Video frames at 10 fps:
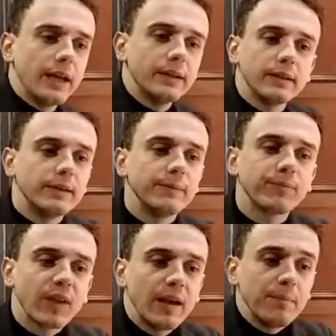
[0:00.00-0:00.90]
And
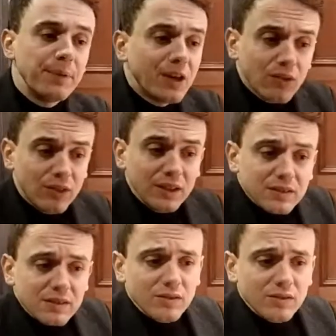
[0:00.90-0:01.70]
because this